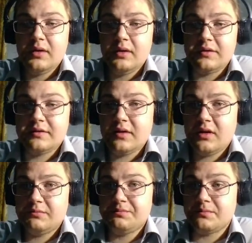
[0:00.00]

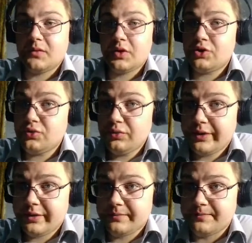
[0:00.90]
some
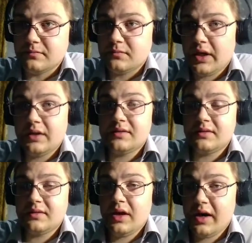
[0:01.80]
sugar
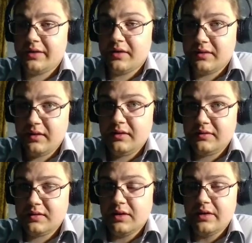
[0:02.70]
and other
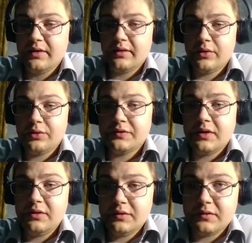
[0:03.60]
things. Those are
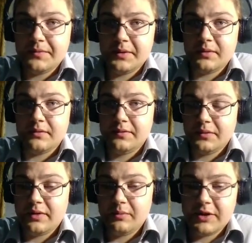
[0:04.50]
useful for
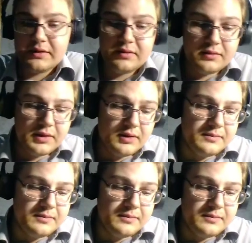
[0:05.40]
the bacteria.